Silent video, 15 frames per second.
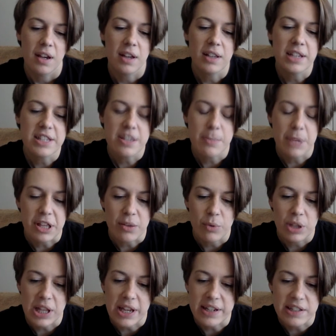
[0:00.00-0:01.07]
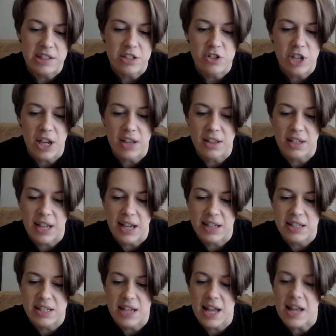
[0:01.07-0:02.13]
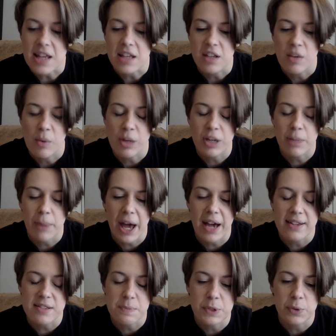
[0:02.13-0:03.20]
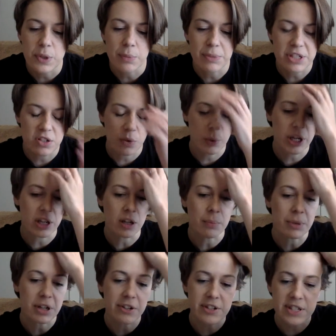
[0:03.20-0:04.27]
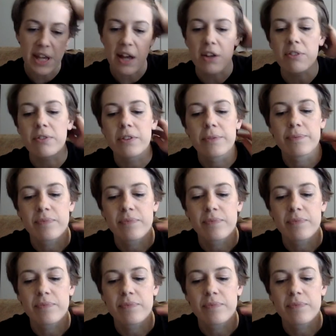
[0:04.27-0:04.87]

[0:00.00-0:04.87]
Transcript: Elizabeth related to Jane the next day what had passed between Mr. Wickham and herself.